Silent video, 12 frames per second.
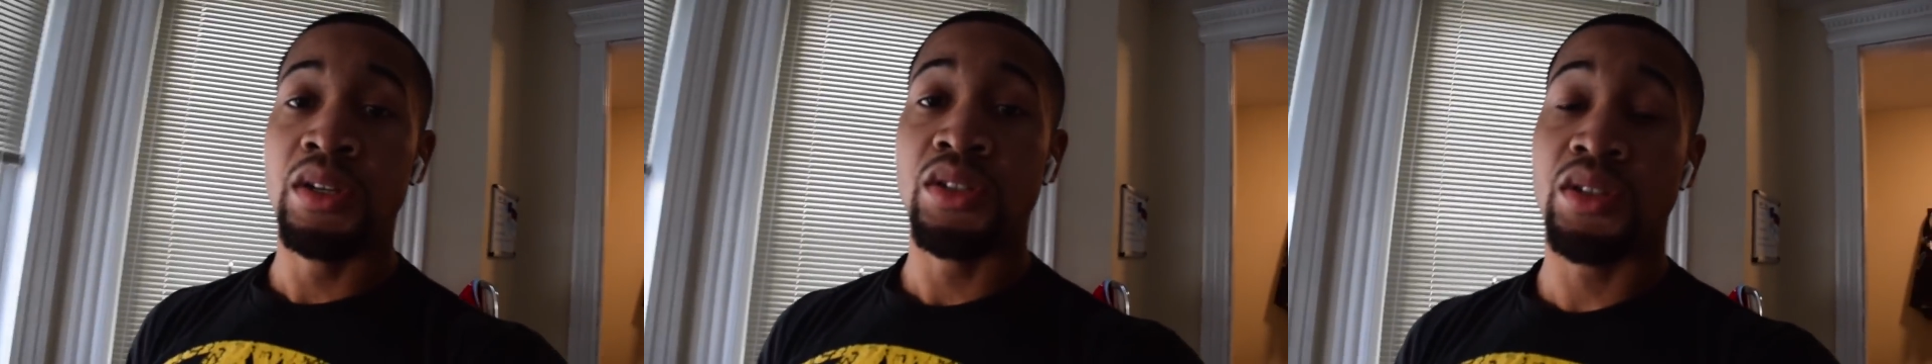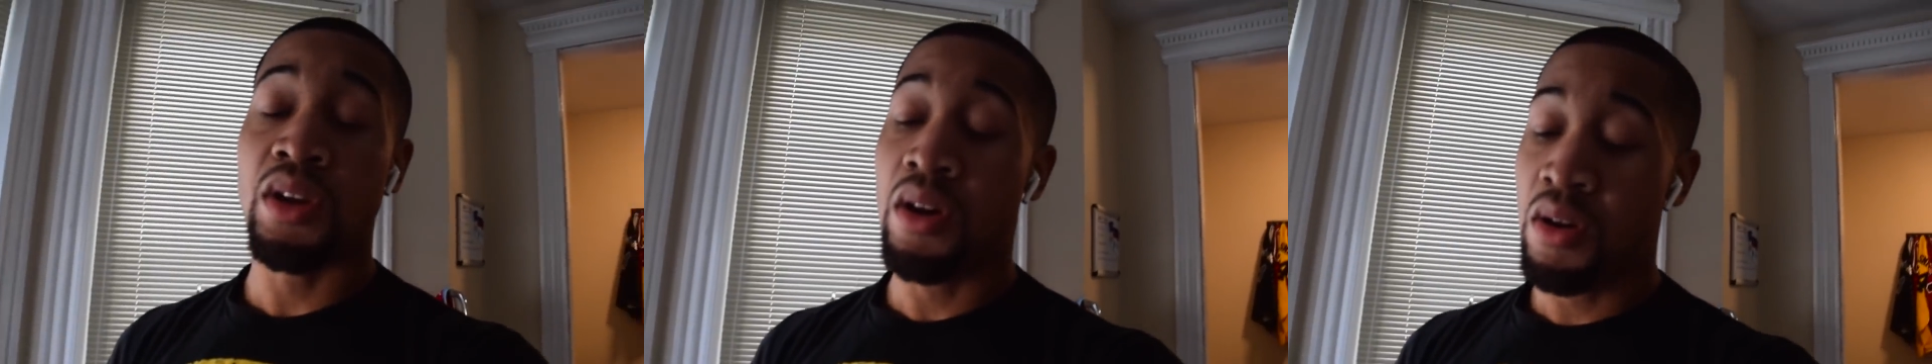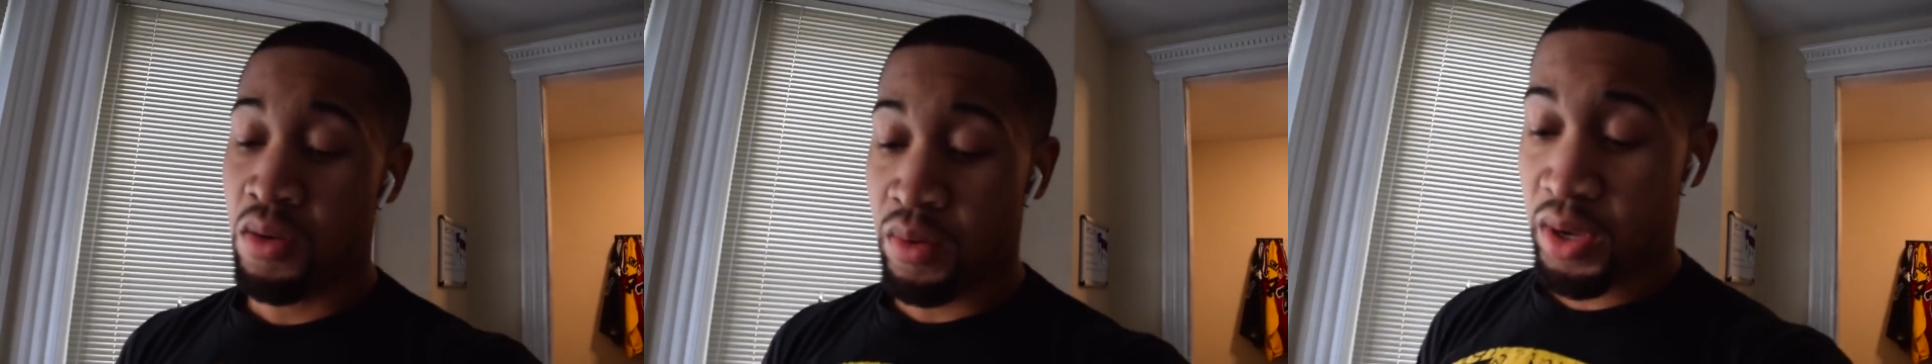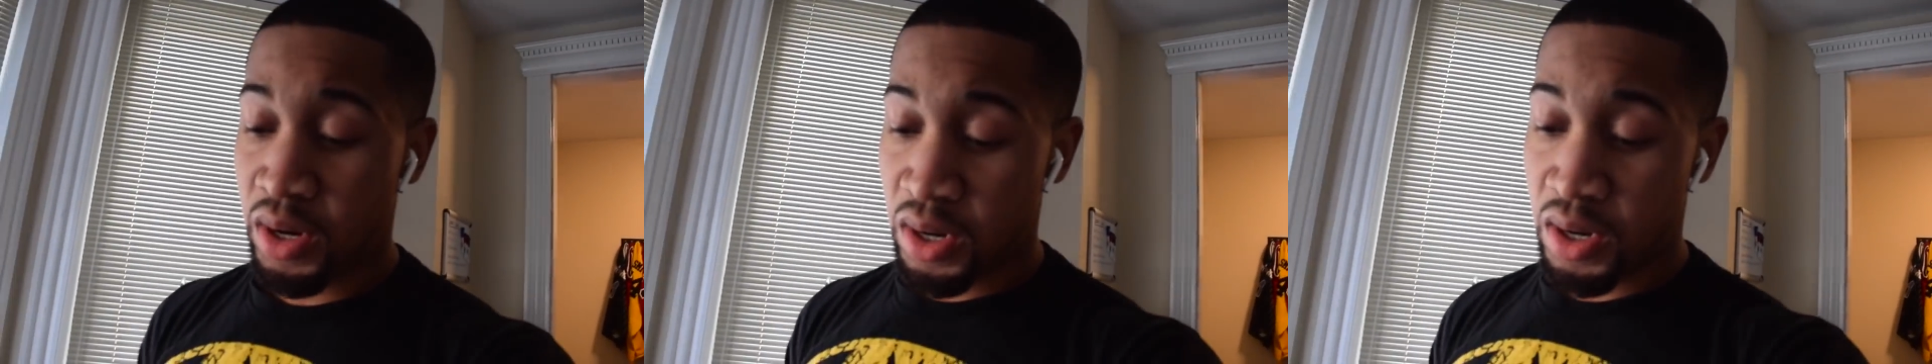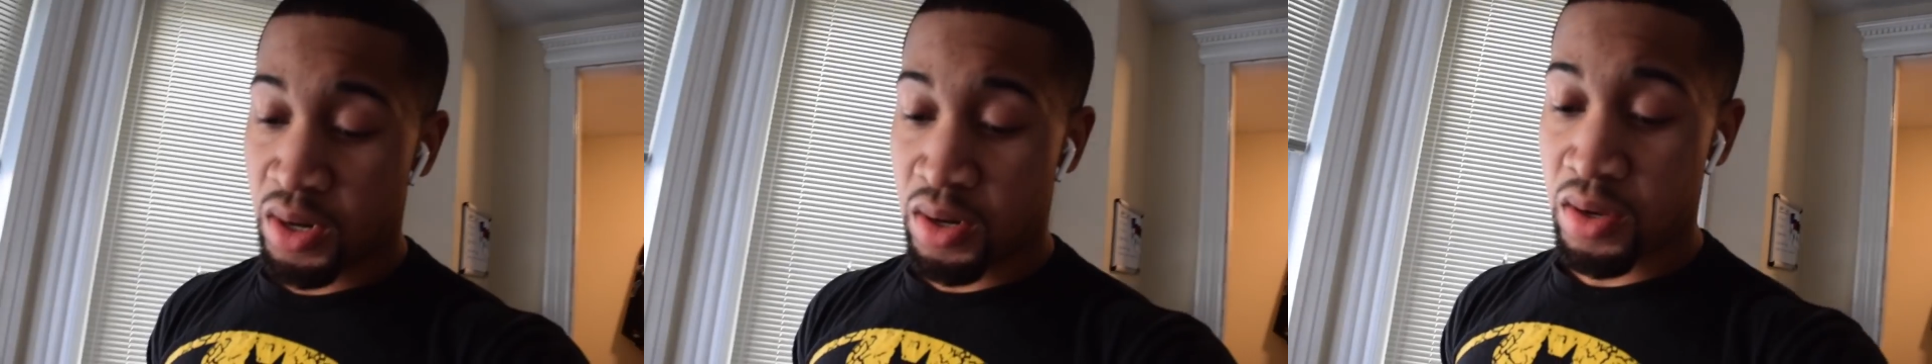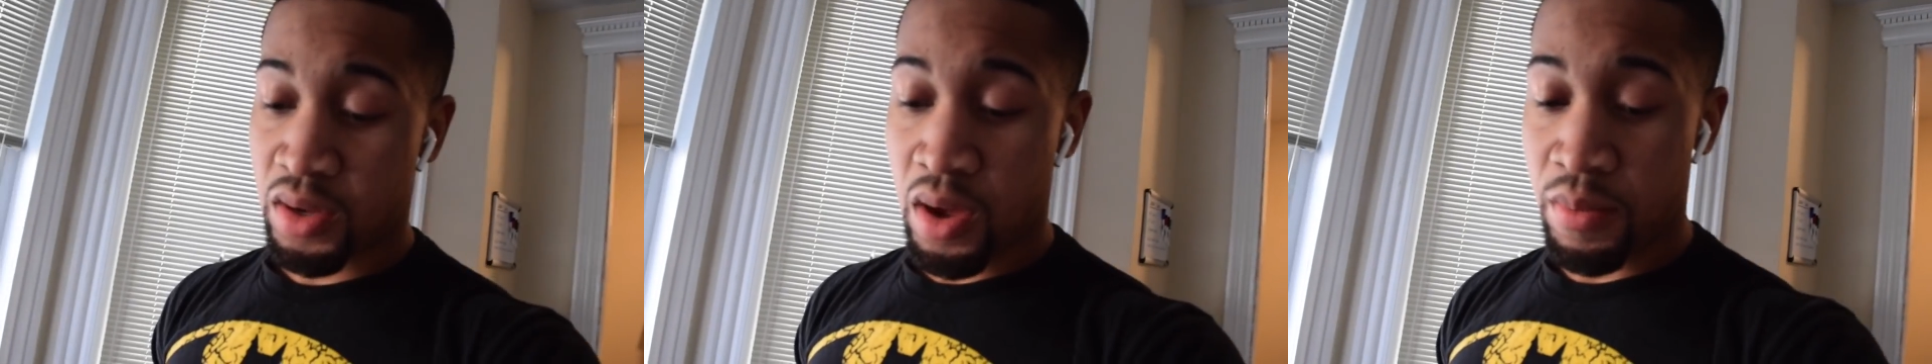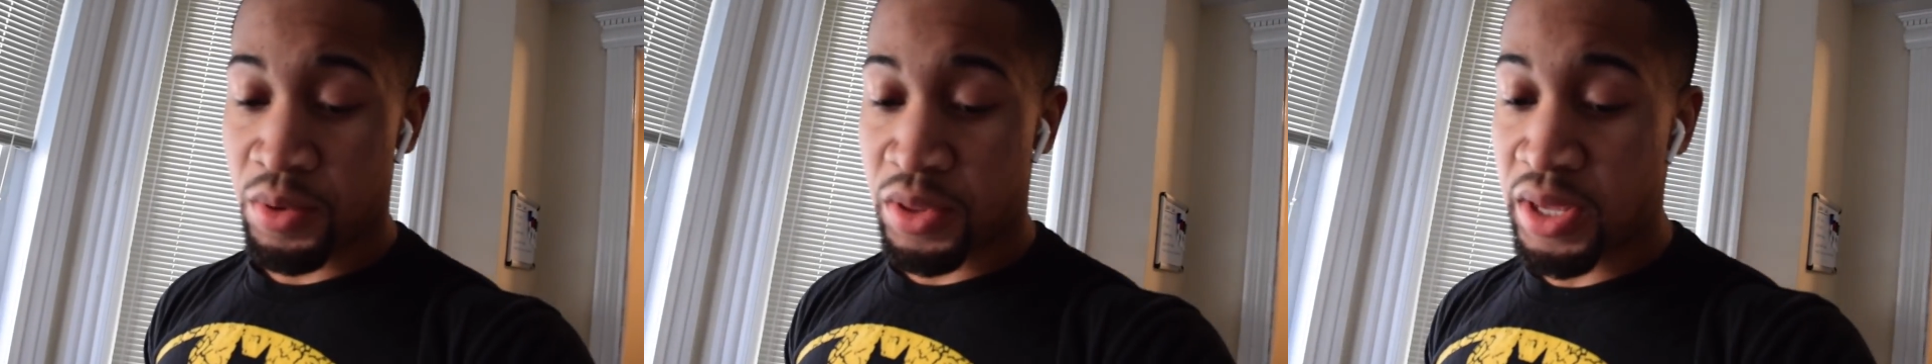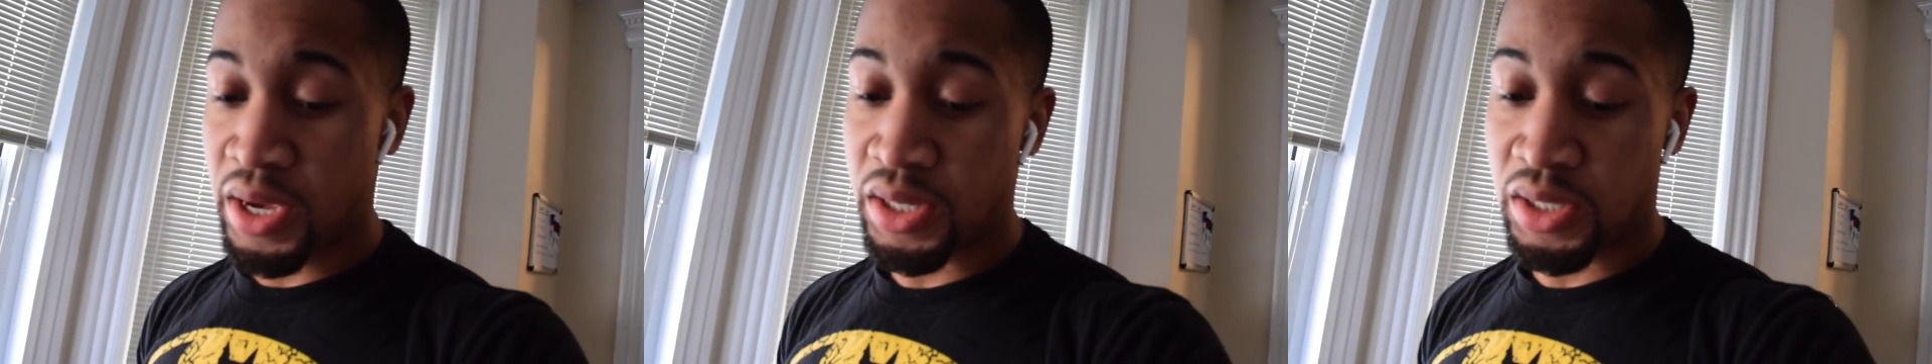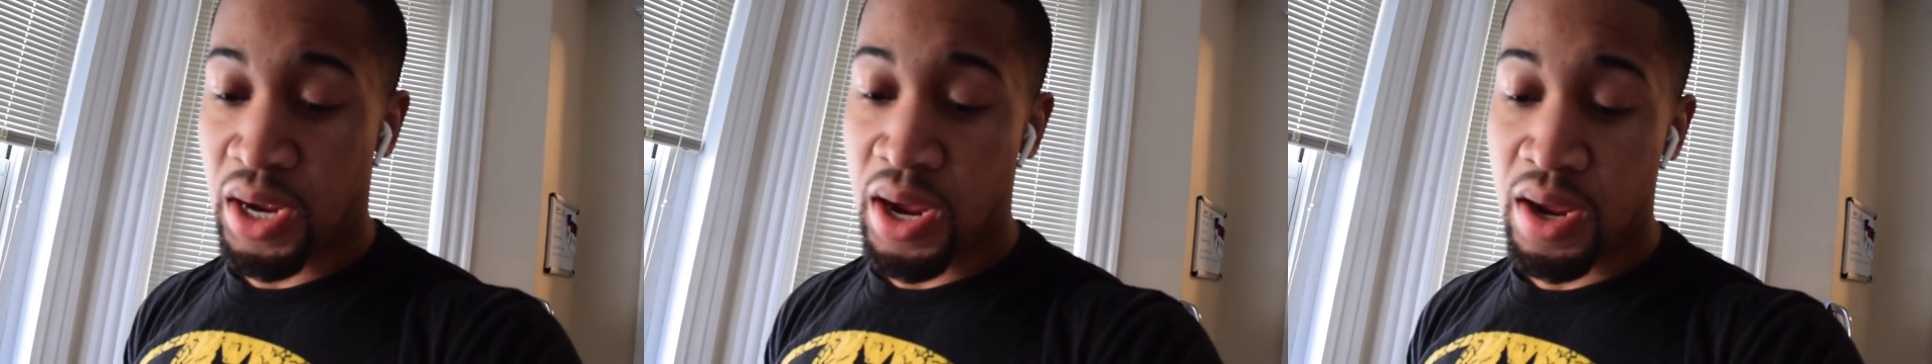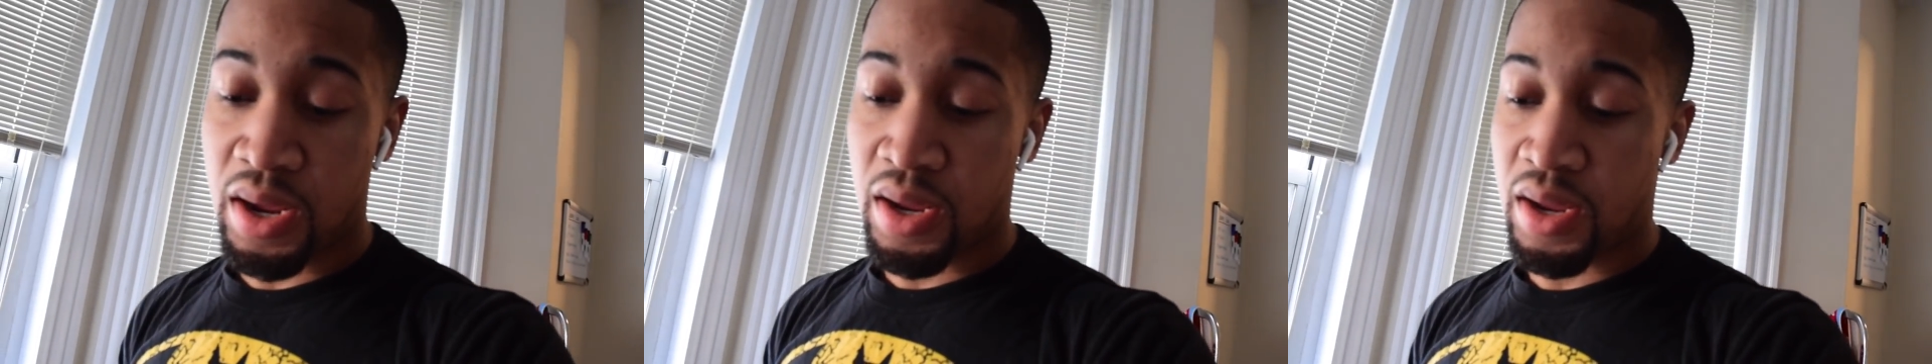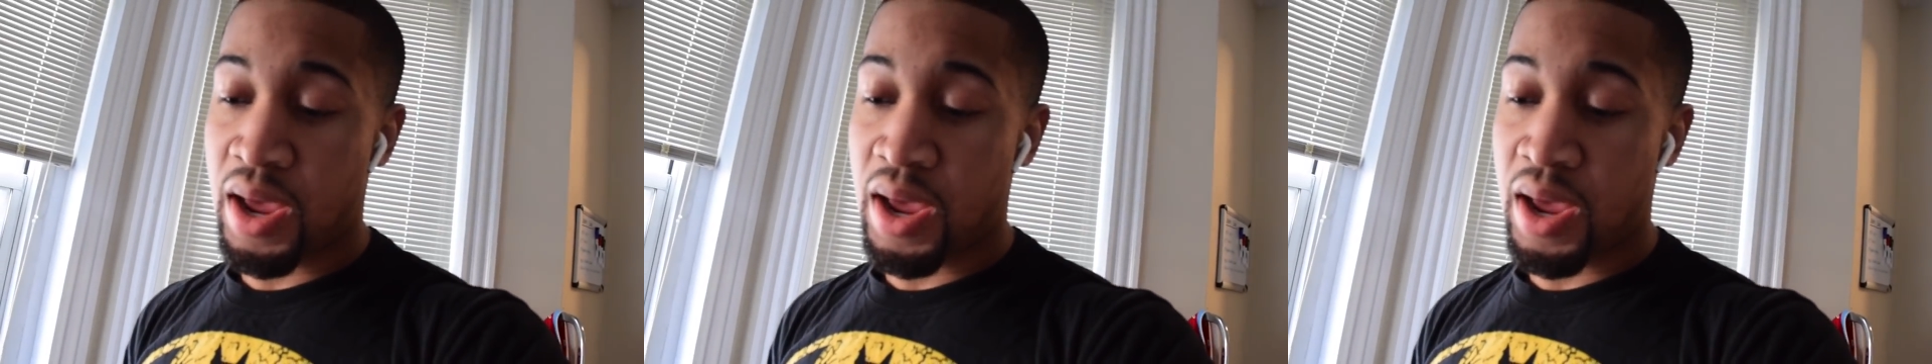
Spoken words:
So here are a couple things I